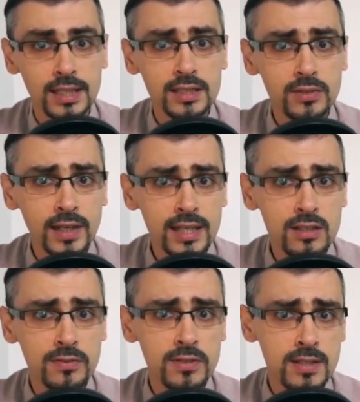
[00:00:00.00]
traits
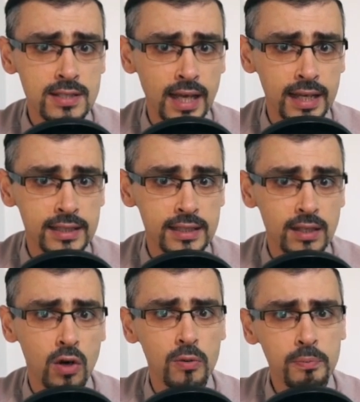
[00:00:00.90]
of society
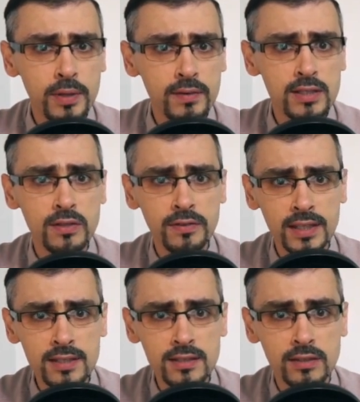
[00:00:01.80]
or periods of
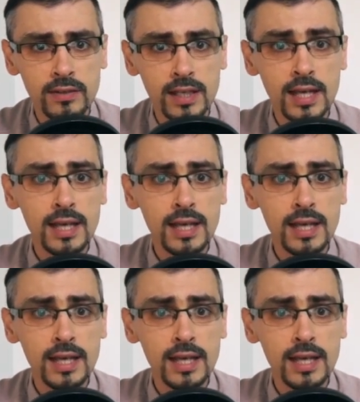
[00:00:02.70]
history